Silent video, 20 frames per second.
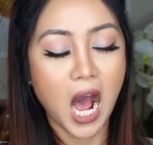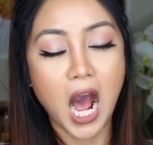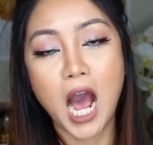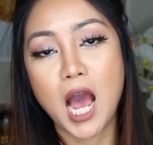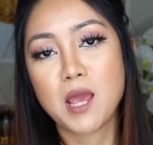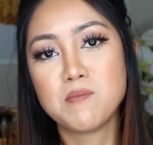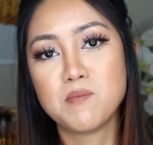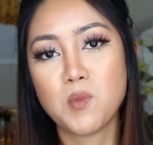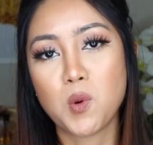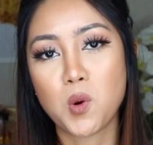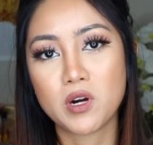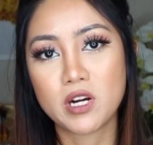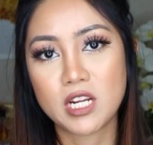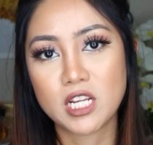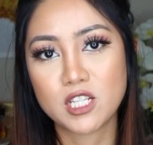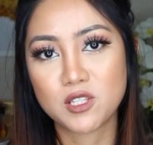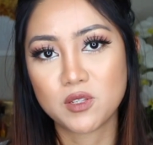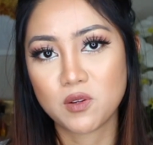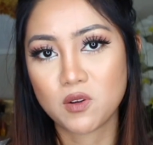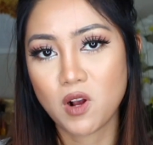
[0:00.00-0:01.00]
I'm more
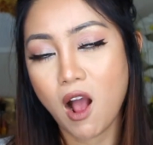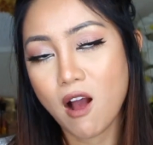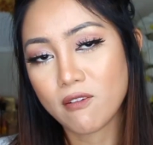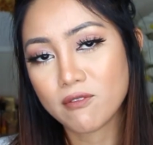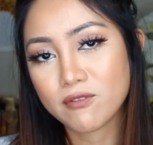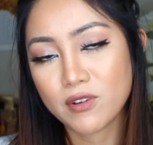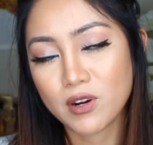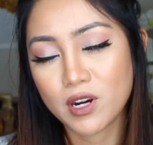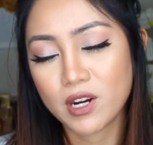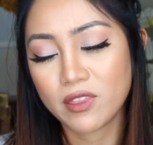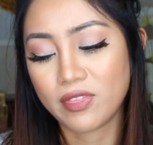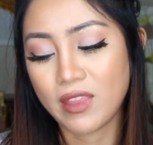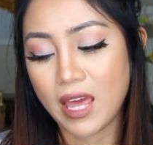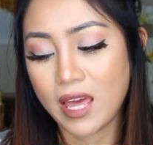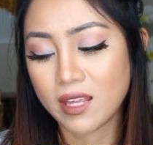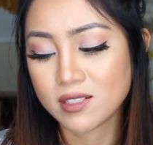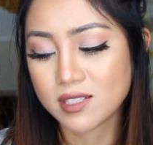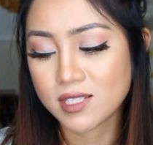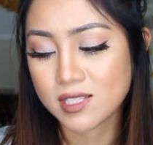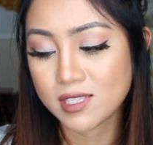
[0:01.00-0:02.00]
into comfort
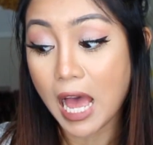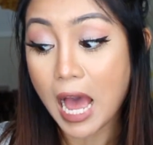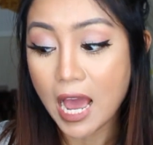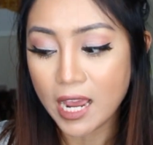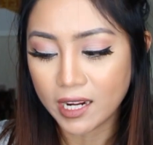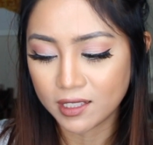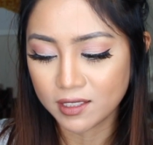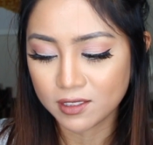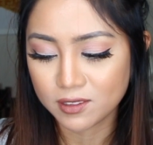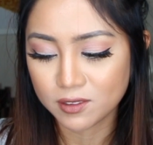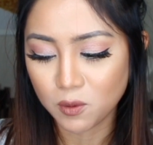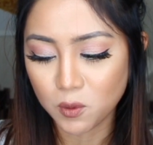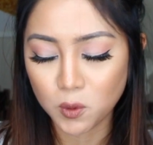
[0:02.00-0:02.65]
than style,